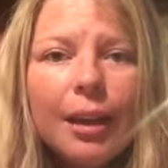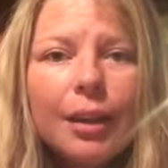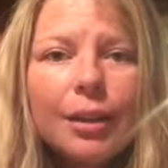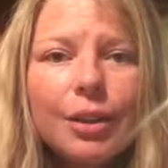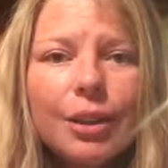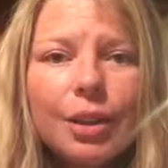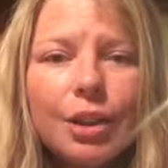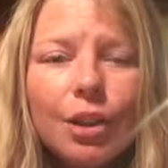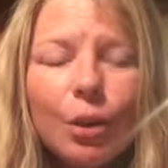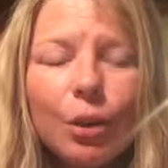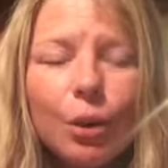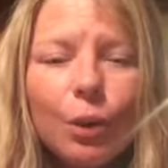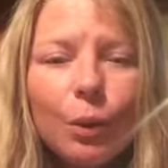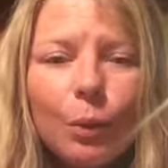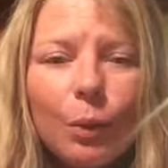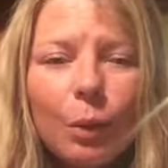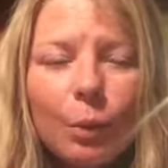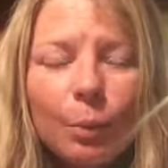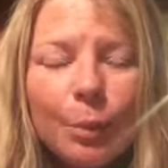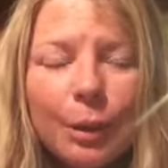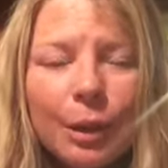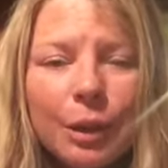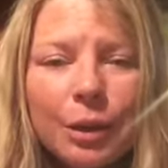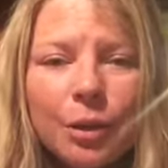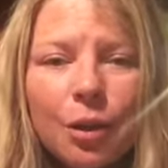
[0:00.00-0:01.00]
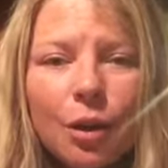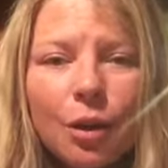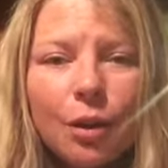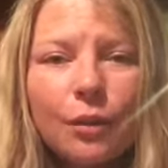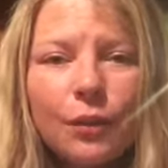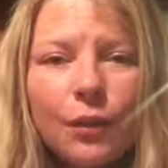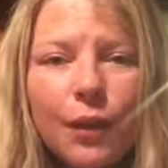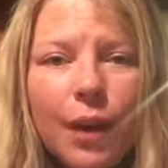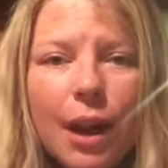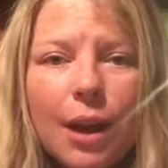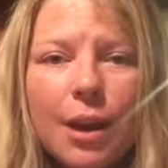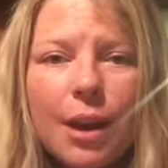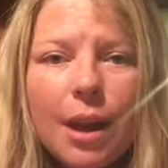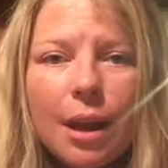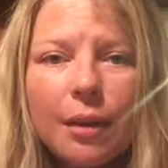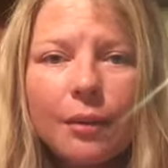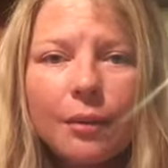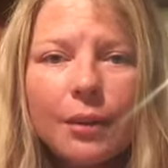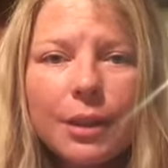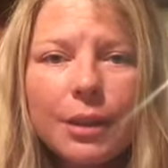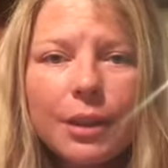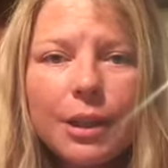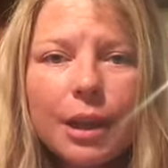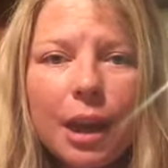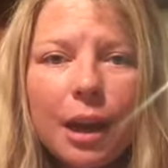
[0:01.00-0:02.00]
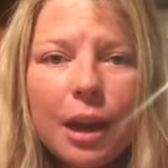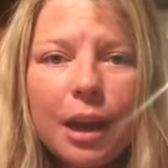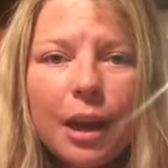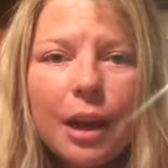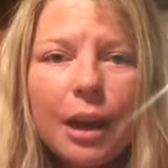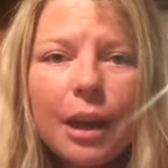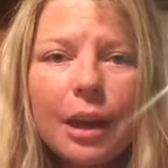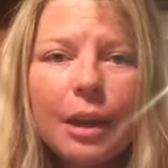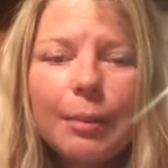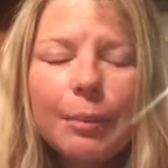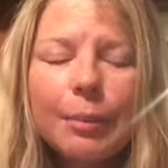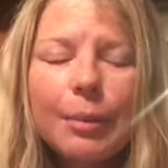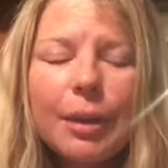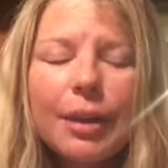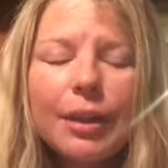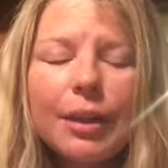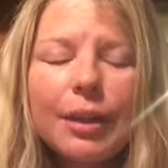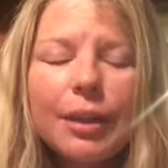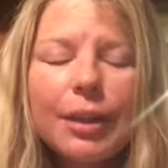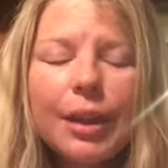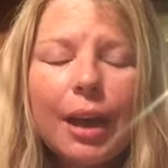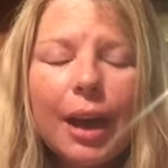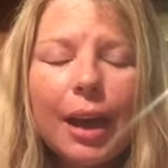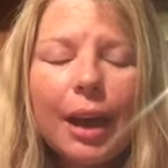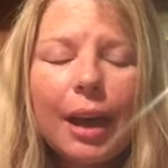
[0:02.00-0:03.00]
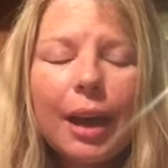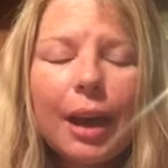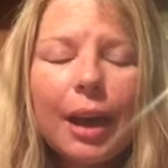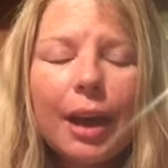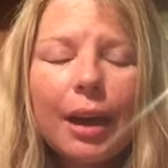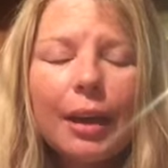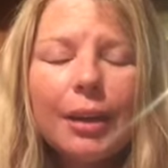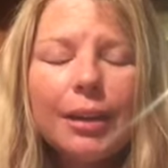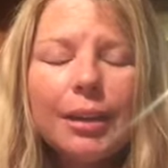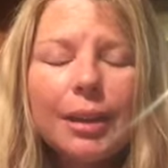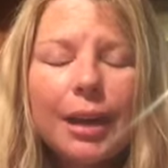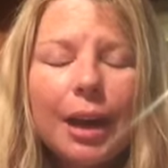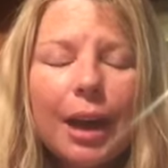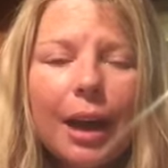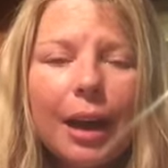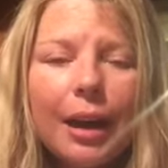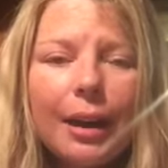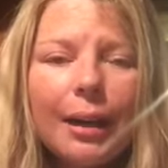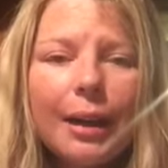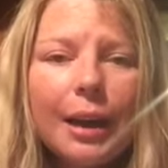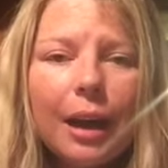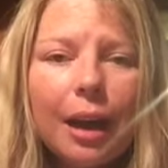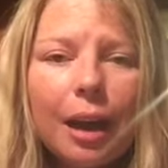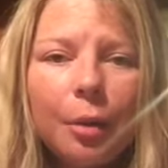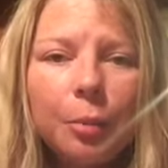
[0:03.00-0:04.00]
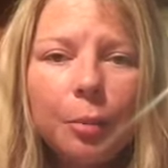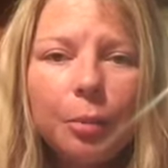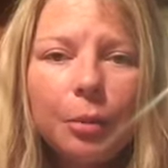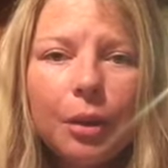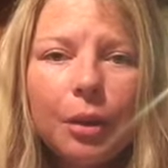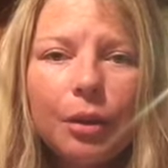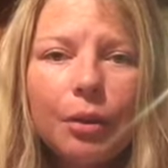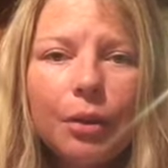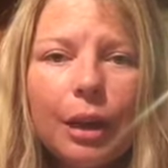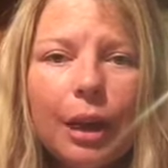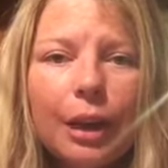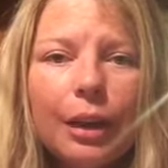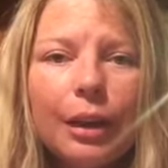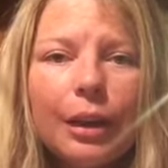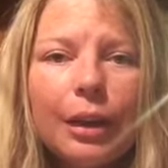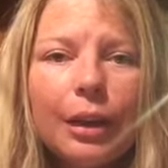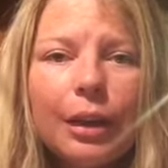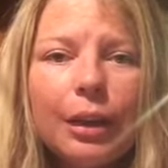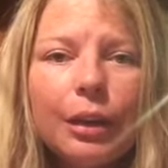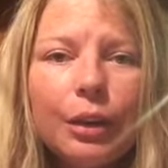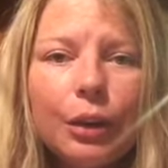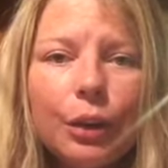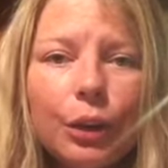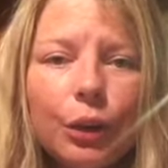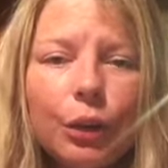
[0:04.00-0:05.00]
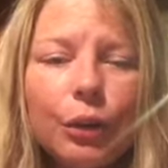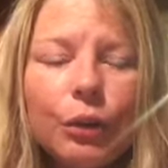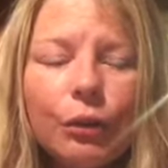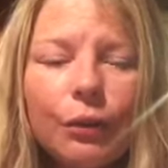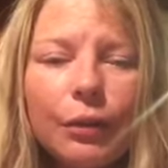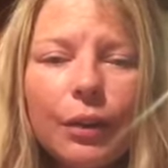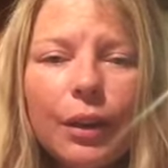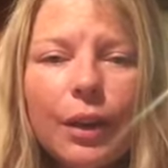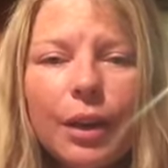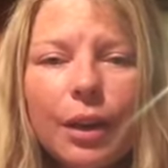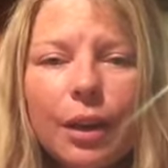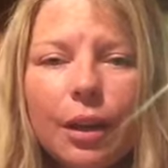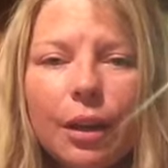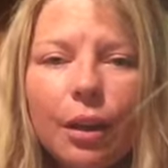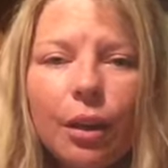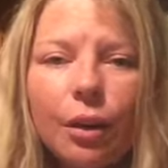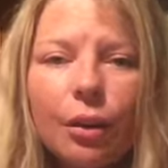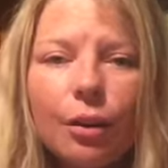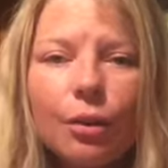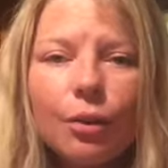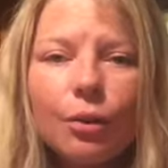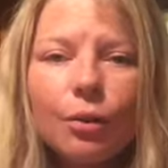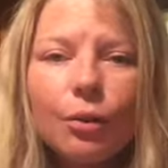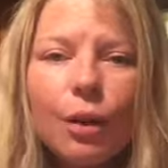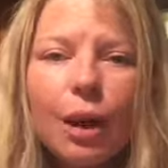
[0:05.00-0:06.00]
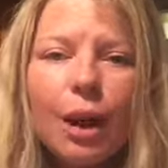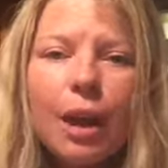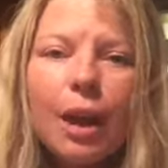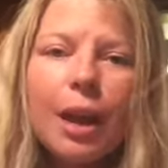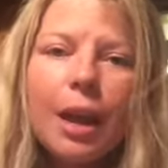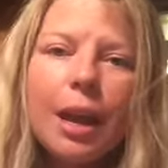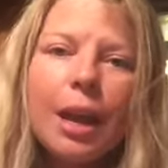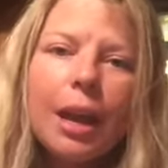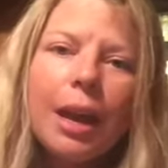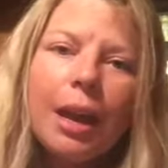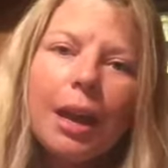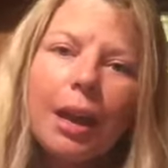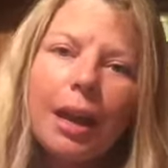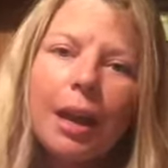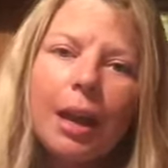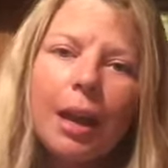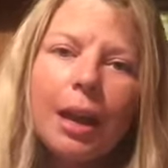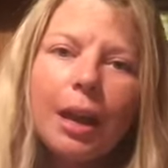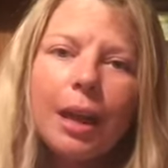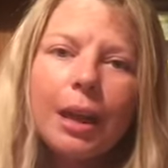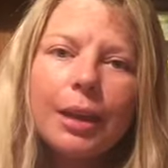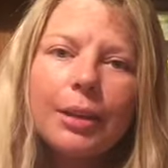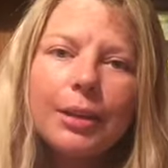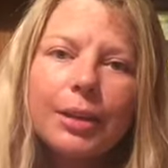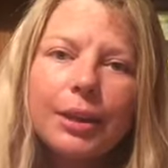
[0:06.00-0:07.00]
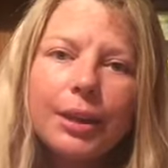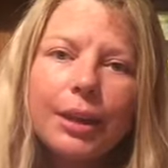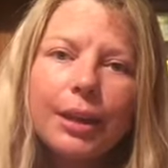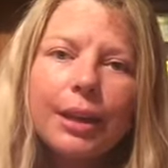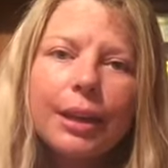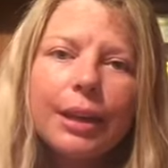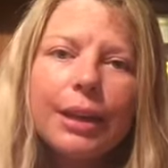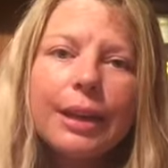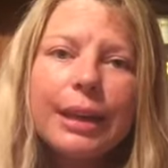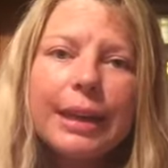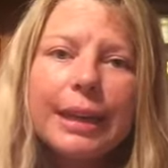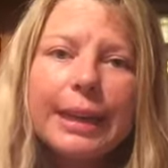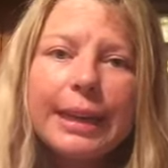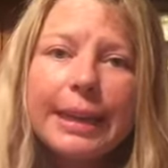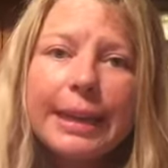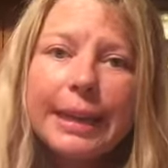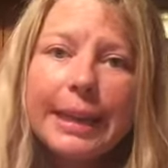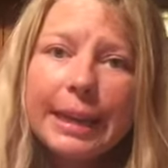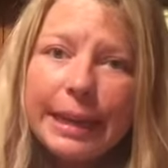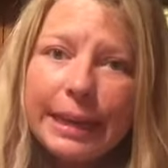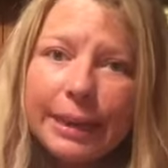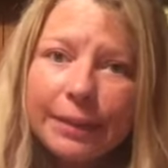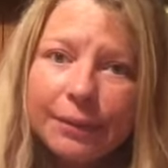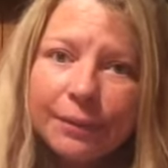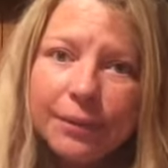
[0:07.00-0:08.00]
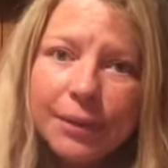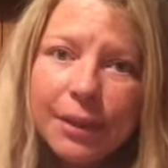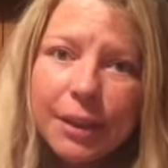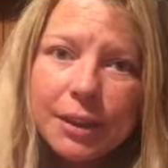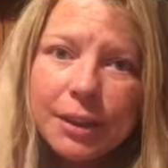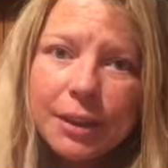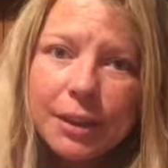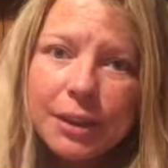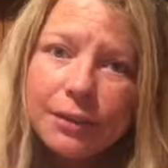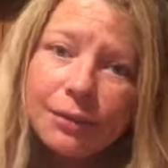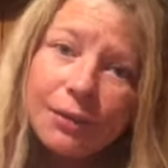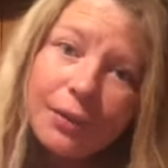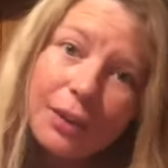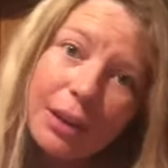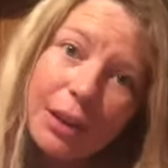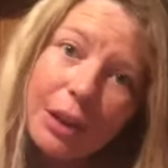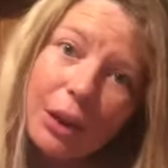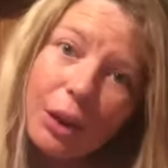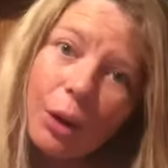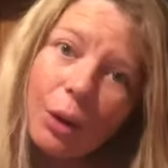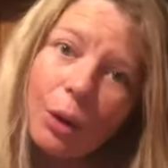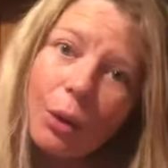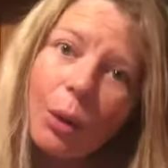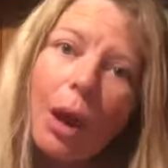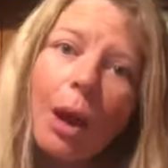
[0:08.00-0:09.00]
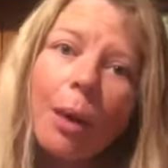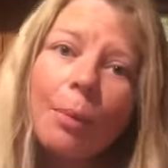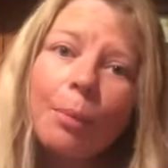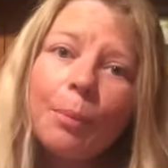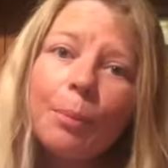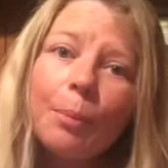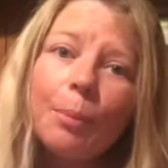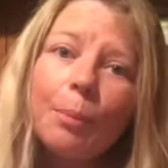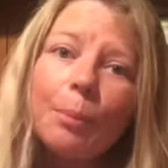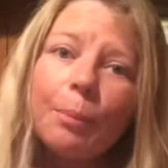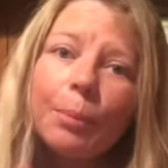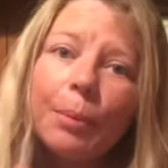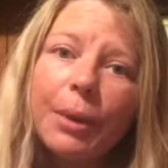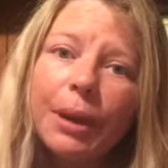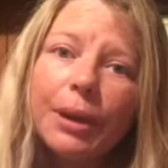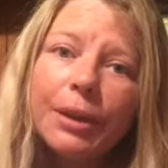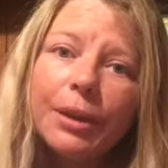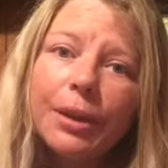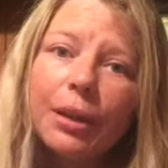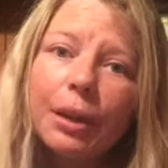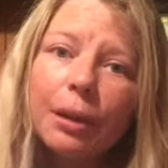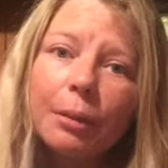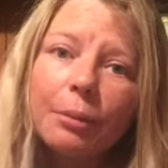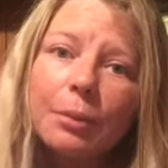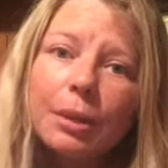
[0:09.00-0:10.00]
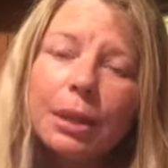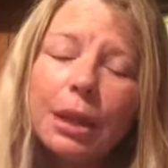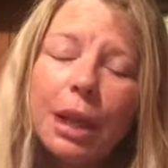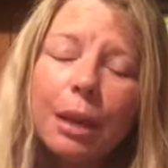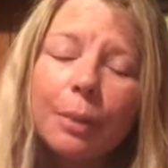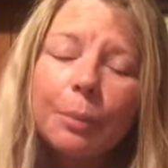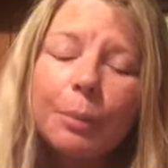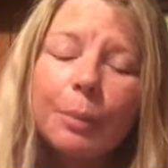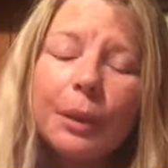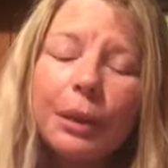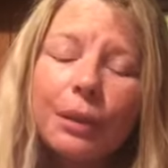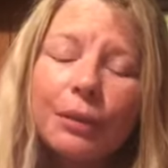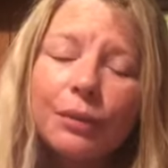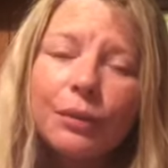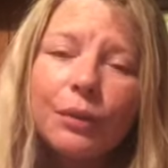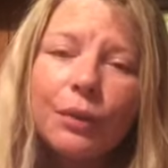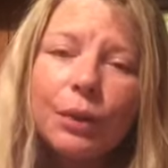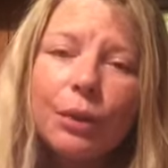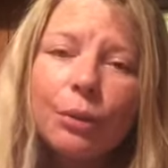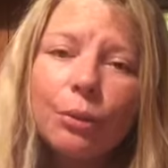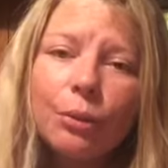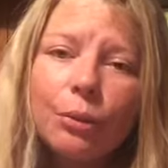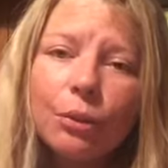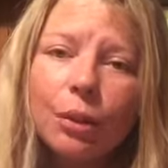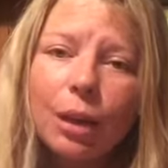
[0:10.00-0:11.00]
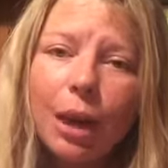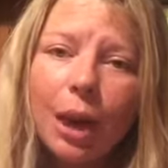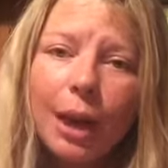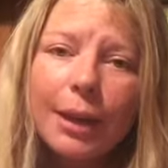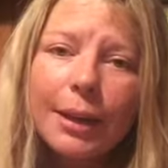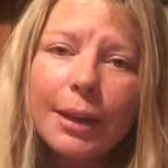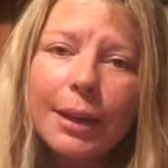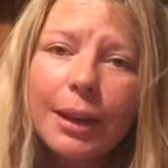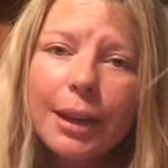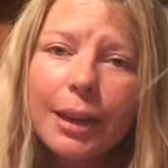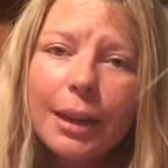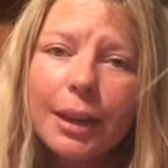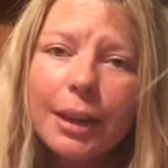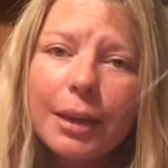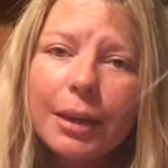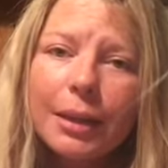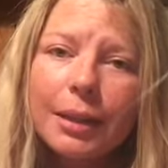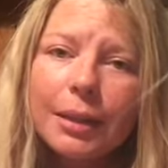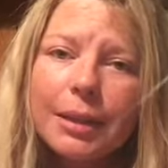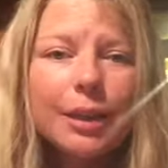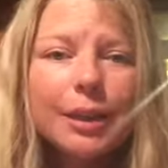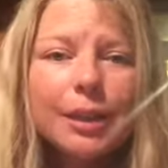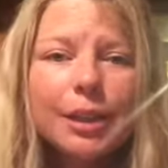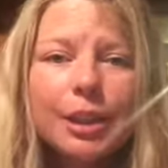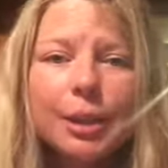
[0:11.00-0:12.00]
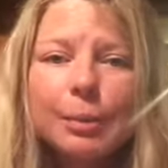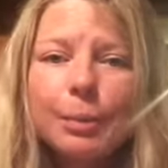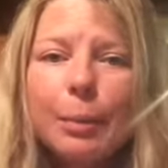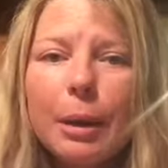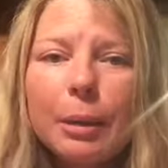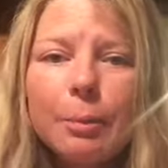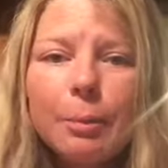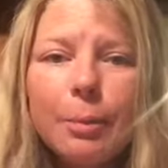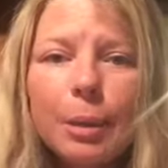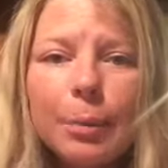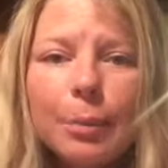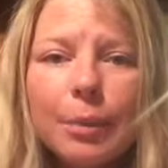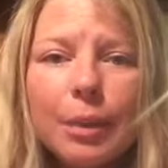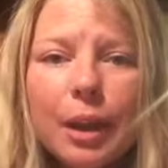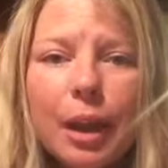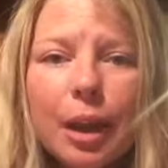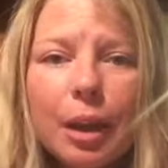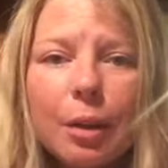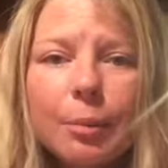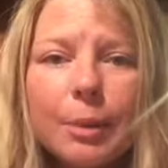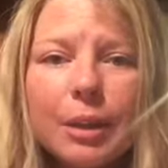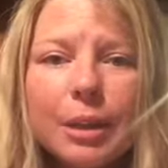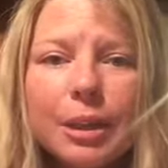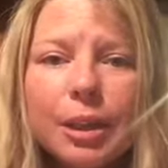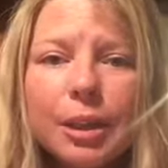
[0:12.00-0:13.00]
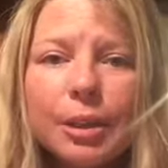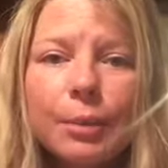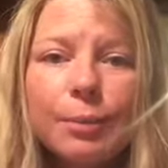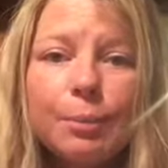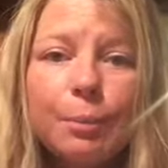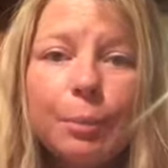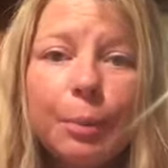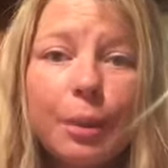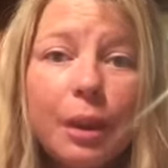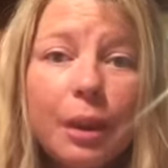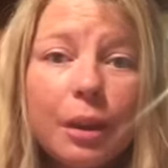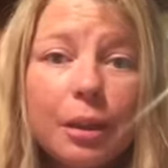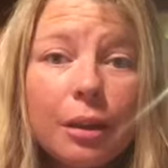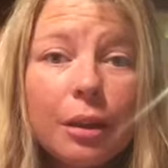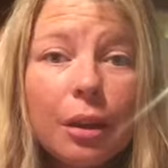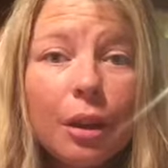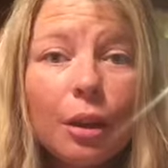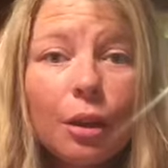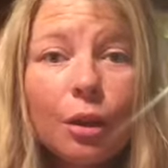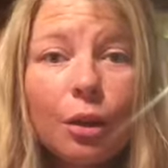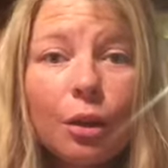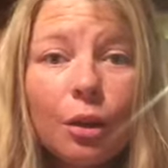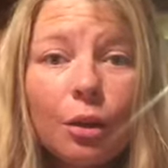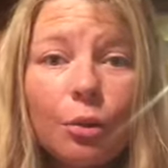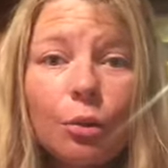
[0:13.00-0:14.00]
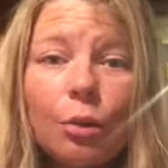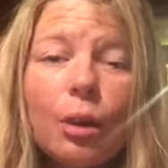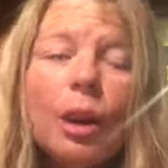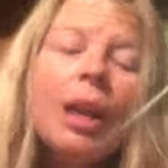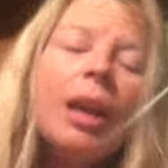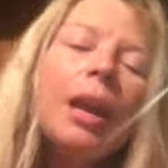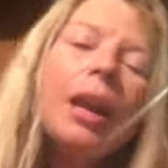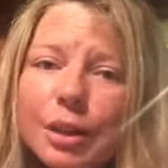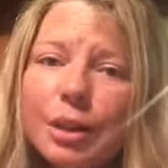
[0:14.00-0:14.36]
So you will be notified every time that I upload a new video, and give this video a big thumbs up if you like it, and spam up the comments below.